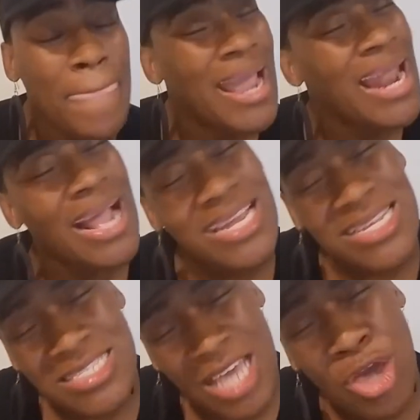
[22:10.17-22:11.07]
And I
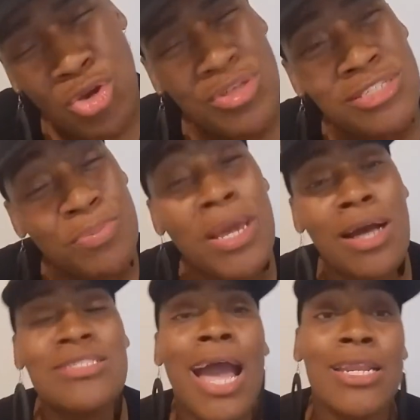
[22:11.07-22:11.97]
can tell you this
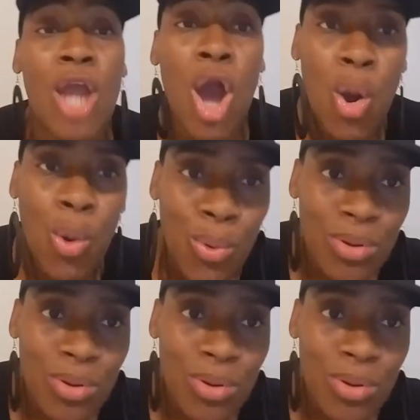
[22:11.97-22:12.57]
because I know.